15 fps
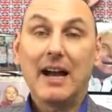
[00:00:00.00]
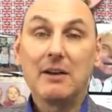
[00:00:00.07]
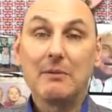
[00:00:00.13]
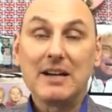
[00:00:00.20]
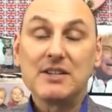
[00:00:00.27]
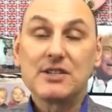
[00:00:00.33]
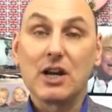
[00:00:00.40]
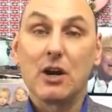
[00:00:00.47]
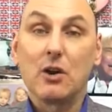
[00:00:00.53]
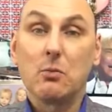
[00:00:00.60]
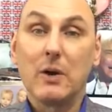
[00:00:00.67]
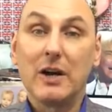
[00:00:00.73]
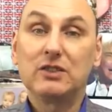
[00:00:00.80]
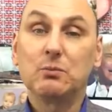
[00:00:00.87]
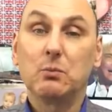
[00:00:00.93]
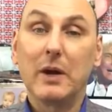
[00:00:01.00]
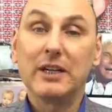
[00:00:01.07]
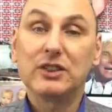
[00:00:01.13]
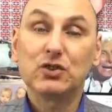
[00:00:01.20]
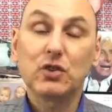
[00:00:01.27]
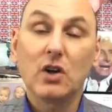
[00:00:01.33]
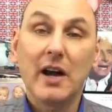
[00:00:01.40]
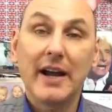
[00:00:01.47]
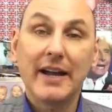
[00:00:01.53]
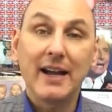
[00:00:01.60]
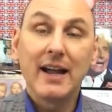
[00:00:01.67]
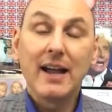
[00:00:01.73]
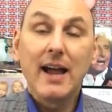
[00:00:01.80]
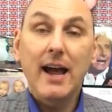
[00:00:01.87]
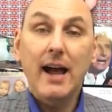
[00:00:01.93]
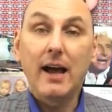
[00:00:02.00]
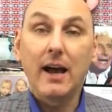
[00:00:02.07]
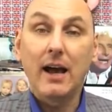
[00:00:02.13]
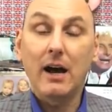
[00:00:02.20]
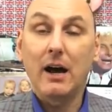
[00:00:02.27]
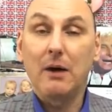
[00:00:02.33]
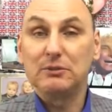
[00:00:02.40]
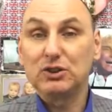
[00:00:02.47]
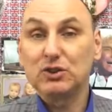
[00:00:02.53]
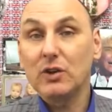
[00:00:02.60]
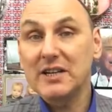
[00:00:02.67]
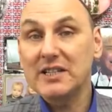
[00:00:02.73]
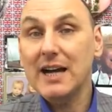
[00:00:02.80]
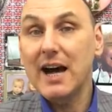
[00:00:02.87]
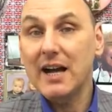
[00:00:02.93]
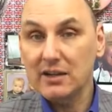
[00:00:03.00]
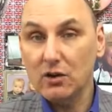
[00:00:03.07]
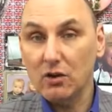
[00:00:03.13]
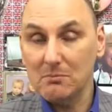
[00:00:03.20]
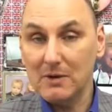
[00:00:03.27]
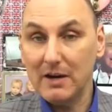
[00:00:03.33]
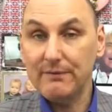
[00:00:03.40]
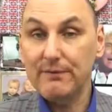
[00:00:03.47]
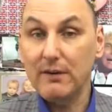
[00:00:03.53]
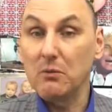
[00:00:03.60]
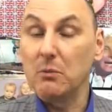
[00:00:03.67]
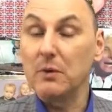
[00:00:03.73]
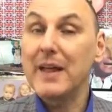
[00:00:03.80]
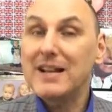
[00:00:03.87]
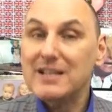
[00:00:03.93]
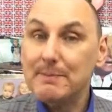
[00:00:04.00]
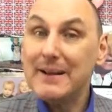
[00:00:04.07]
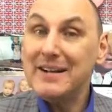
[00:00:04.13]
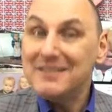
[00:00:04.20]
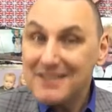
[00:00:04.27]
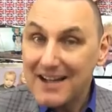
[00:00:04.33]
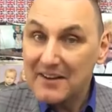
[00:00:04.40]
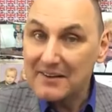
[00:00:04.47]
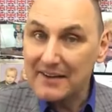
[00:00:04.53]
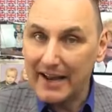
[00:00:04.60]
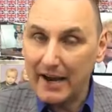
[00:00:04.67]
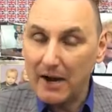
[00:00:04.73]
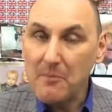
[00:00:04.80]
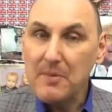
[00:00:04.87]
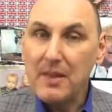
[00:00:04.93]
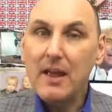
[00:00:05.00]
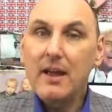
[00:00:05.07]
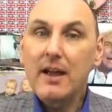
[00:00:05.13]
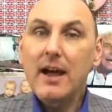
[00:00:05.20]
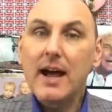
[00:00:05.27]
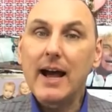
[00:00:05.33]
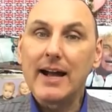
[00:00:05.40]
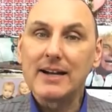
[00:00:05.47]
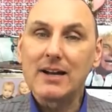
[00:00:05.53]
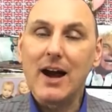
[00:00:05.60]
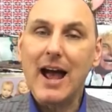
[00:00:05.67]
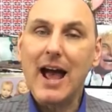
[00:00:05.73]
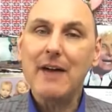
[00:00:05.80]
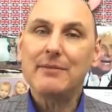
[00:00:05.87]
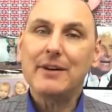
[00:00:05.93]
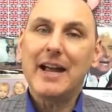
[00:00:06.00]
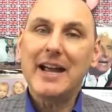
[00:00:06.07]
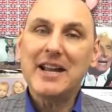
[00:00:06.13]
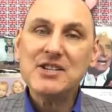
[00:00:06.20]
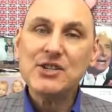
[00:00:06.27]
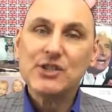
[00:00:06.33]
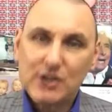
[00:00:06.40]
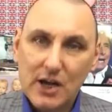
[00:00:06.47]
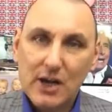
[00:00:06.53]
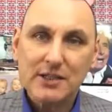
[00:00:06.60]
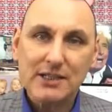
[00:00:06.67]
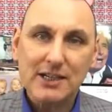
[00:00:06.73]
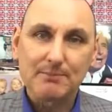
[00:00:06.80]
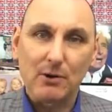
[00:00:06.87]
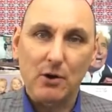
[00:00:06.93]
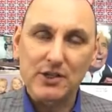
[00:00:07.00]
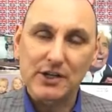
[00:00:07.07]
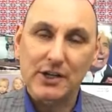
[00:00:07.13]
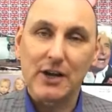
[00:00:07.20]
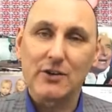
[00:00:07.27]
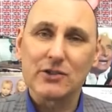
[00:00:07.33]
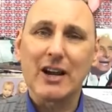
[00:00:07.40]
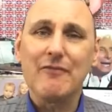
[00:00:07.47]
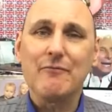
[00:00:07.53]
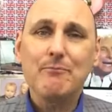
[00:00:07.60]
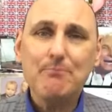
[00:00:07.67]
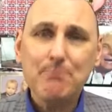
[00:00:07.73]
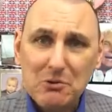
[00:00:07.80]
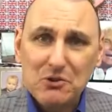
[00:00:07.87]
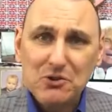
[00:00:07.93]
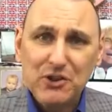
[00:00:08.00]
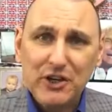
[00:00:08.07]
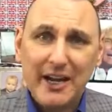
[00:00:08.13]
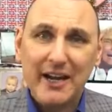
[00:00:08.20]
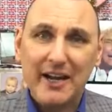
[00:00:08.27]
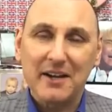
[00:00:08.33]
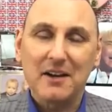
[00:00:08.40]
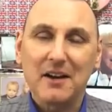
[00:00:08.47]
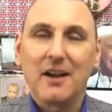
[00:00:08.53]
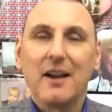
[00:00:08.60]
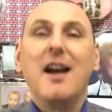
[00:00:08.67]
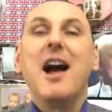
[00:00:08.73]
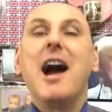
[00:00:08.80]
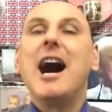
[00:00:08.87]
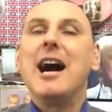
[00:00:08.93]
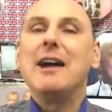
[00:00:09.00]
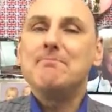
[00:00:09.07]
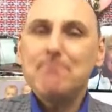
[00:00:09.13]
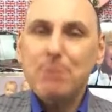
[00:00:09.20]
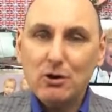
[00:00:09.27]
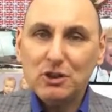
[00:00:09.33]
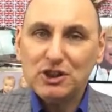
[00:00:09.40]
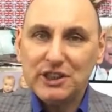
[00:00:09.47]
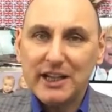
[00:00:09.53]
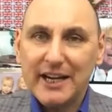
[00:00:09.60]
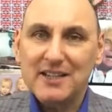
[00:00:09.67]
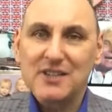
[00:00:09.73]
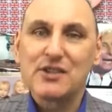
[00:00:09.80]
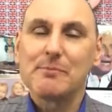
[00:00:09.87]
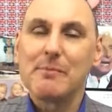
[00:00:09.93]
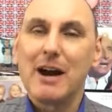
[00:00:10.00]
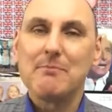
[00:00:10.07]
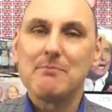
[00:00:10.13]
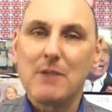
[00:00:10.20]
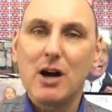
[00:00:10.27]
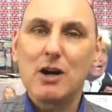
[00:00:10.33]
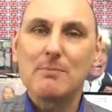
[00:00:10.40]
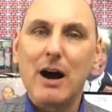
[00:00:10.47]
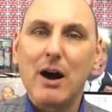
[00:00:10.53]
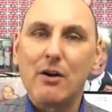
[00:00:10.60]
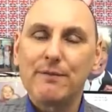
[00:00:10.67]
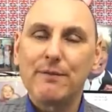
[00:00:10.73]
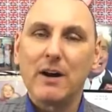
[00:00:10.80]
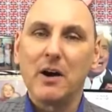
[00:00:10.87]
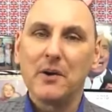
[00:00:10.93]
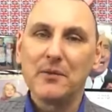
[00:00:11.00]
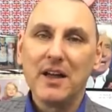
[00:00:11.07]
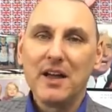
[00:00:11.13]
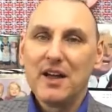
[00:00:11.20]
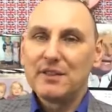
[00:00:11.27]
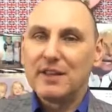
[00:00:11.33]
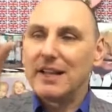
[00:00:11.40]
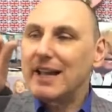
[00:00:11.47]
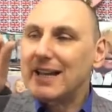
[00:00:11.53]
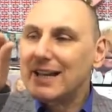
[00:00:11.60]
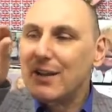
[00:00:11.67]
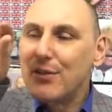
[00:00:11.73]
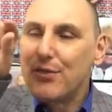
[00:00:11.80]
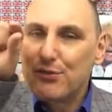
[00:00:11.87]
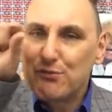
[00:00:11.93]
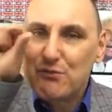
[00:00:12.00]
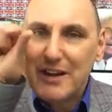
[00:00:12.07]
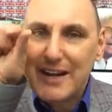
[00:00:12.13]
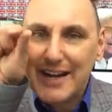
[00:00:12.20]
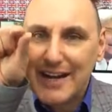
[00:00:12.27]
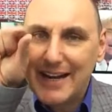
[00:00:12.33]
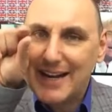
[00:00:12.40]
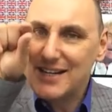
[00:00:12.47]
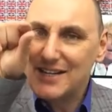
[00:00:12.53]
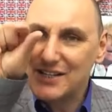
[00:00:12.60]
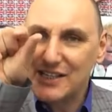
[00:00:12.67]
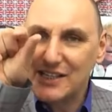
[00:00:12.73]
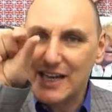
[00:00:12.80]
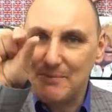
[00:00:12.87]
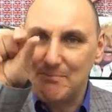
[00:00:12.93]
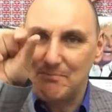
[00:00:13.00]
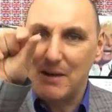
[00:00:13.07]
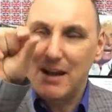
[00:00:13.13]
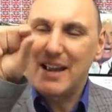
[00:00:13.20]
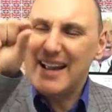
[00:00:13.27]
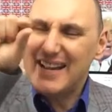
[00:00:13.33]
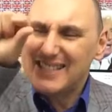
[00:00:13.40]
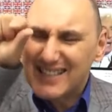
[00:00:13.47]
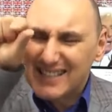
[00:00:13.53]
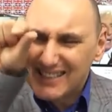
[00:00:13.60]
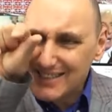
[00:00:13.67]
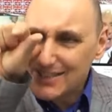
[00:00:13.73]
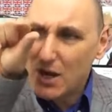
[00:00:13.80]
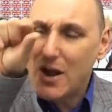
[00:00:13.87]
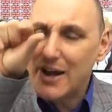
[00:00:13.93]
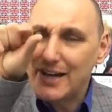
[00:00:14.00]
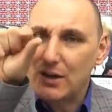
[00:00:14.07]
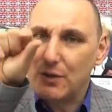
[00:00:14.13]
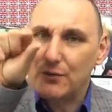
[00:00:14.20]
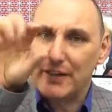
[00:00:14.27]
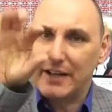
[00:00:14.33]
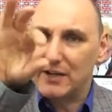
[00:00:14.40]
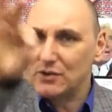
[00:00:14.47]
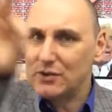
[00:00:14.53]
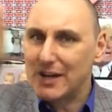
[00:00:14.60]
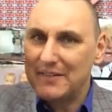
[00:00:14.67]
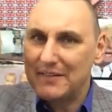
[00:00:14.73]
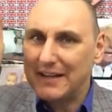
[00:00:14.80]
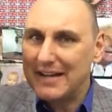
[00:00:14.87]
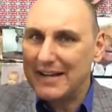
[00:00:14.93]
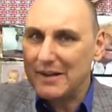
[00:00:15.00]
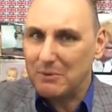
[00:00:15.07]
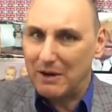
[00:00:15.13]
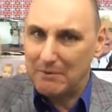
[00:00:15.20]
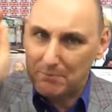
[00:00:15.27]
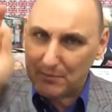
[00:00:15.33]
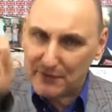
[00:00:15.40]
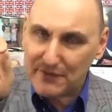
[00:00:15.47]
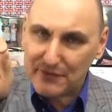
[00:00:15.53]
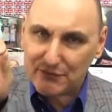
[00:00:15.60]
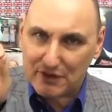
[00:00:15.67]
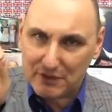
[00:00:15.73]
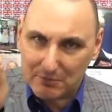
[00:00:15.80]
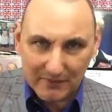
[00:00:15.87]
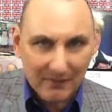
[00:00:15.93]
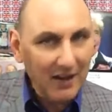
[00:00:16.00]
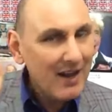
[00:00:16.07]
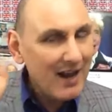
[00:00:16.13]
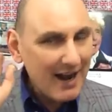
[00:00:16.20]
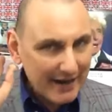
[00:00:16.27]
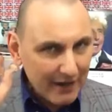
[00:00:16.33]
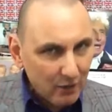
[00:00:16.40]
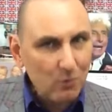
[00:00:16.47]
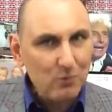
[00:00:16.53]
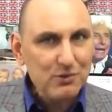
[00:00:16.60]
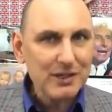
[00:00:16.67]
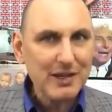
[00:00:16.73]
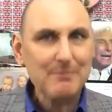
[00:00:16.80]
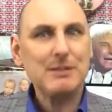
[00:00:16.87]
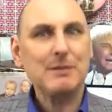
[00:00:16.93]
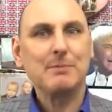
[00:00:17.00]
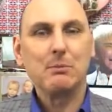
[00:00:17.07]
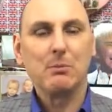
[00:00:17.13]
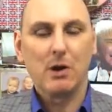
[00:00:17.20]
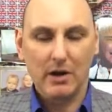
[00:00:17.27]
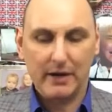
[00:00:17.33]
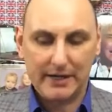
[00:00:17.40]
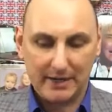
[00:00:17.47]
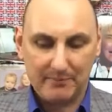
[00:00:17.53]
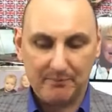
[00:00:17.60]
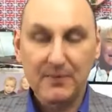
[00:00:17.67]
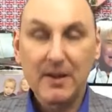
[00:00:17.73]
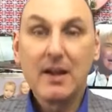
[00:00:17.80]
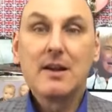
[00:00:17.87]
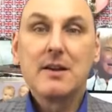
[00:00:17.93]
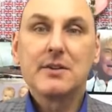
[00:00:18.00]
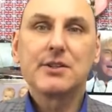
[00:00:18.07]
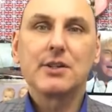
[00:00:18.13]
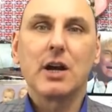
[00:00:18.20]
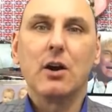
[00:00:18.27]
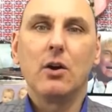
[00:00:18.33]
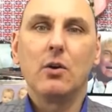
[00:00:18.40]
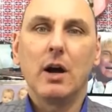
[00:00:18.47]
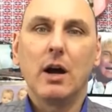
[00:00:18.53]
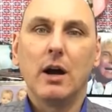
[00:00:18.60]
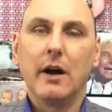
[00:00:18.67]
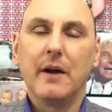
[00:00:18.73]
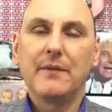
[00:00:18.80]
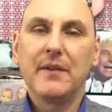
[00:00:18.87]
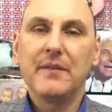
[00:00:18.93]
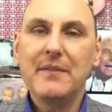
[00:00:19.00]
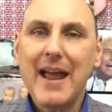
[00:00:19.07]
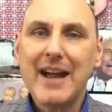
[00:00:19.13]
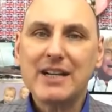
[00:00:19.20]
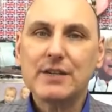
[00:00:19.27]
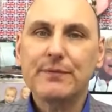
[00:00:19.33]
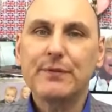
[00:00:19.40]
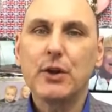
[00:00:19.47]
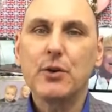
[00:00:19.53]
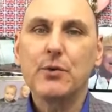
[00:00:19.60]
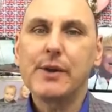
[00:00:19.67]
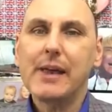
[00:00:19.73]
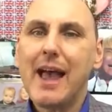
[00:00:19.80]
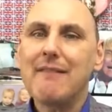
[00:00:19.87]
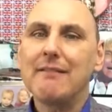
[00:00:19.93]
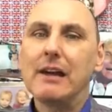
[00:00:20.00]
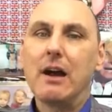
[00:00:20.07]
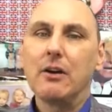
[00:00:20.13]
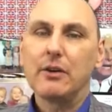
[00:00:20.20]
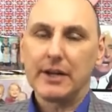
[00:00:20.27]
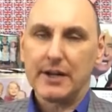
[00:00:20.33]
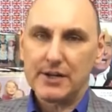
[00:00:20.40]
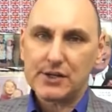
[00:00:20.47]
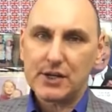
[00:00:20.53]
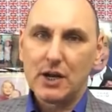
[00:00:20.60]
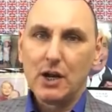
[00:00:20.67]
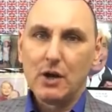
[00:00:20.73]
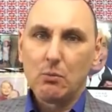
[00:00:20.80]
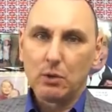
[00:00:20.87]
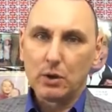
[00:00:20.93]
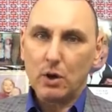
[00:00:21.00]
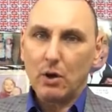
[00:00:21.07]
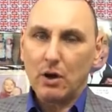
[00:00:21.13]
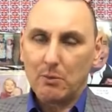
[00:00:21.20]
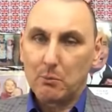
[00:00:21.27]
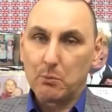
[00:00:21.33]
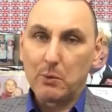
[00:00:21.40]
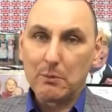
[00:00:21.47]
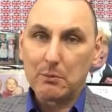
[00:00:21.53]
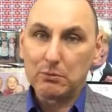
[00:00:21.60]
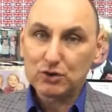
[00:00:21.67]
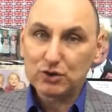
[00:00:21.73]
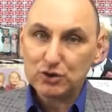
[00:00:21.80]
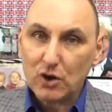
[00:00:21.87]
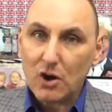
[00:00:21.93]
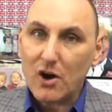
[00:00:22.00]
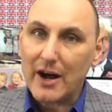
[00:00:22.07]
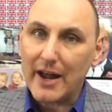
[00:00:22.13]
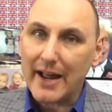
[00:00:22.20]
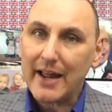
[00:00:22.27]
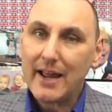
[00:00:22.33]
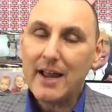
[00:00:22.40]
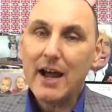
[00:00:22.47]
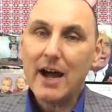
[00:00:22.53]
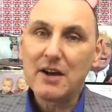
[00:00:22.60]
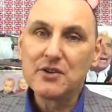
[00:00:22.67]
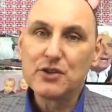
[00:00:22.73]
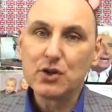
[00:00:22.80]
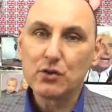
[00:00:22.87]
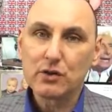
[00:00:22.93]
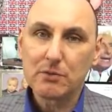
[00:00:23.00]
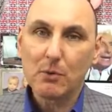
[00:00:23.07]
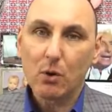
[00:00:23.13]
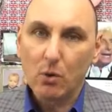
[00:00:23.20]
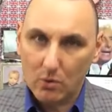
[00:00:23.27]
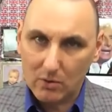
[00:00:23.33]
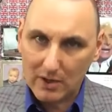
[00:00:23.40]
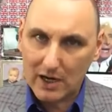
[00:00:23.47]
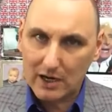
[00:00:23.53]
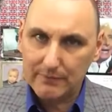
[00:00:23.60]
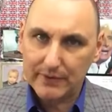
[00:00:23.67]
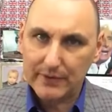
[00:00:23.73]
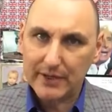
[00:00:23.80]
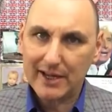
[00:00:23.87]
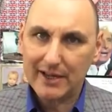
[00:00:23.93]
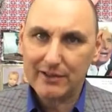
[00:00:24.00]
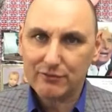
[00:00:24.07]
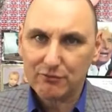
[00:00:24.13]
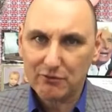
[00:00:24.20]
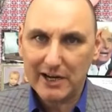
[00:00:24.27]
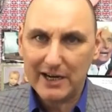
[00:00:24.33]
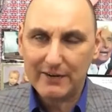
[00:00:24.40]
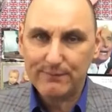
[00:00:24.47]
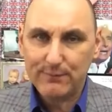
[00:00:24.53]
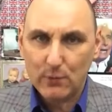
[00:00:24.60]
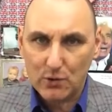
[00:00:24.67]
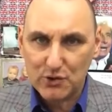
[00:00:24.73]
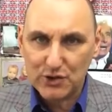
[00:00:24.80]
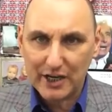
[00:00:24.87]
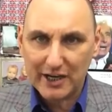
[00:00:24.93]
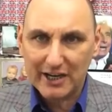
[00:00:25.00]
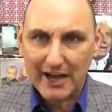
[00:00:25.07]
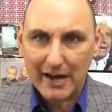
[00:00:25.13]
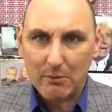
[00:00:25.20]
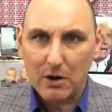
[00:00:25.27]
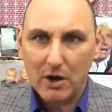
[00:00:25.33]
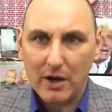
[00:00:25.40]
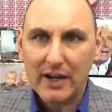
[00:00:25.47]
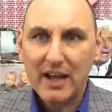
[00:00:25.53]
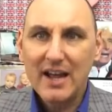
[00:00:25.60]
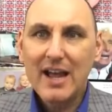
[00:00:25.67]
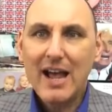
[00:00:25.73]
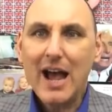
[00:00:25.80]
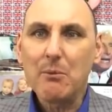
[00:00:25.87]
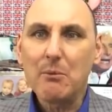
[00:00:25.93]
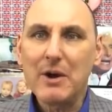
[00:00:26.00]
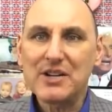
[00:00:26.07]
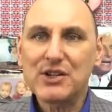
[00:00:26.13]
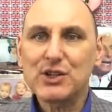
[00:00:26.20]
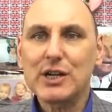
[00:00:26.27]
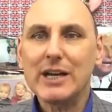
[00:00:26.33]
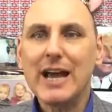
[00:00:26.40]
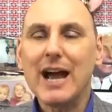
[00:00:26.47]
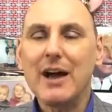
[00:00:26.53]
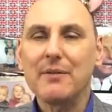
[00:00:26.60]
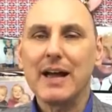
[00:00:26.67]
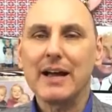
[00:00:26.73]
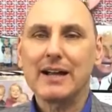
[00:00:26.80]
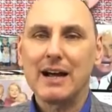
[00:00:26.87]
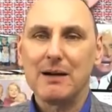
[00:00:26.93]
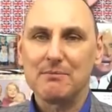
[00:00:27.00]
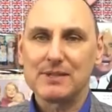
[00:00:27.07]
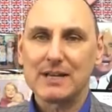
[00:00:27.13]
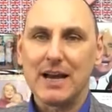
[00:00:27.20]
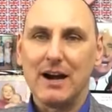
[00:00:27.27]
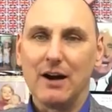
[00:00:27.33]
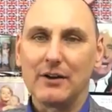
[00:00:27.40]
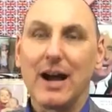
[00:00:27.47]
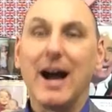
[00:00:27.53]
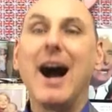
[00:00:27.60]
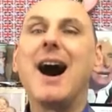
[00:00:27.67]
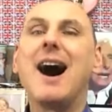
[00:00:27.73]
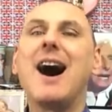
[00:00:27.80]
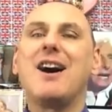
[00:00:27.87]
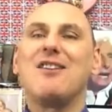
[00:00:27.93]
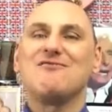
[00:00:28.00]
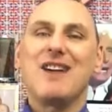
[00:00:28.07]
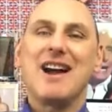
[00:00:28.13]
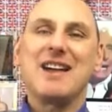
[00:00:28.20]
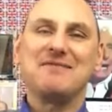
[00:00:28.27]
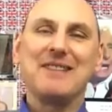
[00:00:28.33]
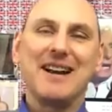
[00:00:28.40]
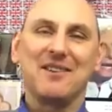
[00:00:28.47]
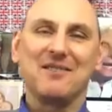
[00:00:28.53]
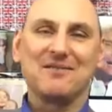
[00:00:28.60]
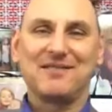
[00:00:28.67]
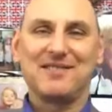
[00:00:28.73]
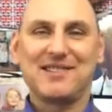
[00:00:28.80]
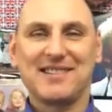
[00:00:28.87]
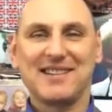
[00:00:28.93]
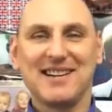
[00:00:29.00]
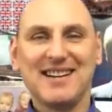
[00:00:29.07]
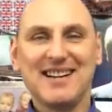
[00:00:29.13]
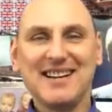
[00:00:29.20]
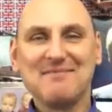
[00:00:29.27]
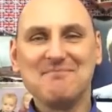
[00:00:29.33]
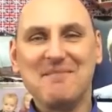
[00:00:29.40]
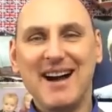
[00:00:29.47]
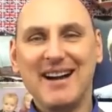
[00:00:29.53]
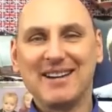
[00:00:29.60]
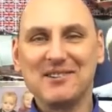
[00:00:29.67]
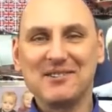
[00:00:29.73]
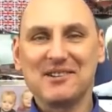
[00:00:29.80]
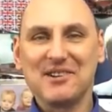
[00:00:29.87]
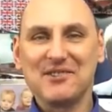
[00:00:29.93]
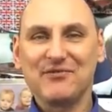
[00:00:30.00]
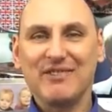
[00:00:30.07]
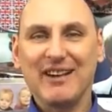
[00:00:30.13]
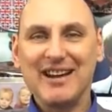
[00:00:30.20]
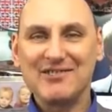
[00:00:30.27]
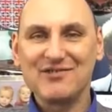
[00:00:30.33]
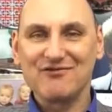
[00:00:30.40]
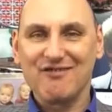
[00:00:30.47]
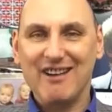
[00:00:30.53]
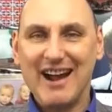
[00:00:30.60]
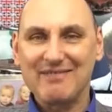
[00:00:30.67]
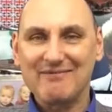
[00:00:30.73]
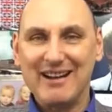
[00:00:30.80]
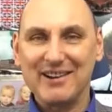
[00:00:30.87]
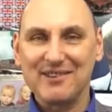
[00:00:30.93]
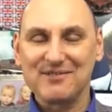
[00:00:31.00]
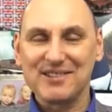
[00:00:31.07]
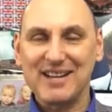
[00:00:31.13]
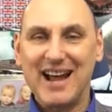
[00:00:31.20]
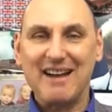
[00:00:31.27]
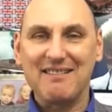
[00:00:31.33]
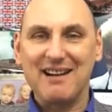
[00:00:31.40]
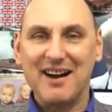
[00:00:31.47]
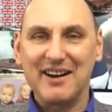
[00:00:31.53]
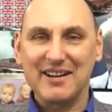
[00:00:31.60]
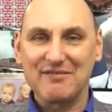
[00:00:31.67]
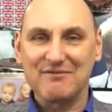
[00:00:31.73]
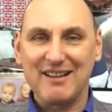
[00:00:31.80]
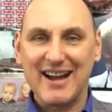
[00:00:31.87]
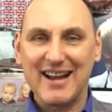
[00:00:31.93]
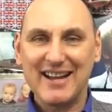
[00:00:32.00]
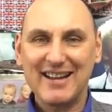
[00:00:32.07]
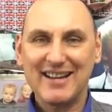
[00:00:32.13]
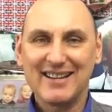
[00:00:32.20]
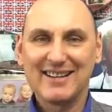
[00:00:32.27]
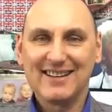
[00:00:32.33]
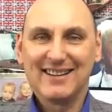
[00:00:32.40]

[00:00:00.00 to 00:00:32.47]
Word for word: Anyway, so we're we're trying. Uh, I was trying to unlock my phone. Well, that's been done now and I have inserted, boys and girls, I've pushed it in. I pushed in to my mobile phone the little 3 SIM. It's a tiny little thing. I took out the EE one, put in the 3 one, and it all seems to be working. So uh, the next few karaoke's We'll, uh, we will try and do them all over the 3 4G network and we'll see how that comes out. Okay. Ah, Ray Reynolds. My good, good friend Ray Reynolds. How are you, Ray?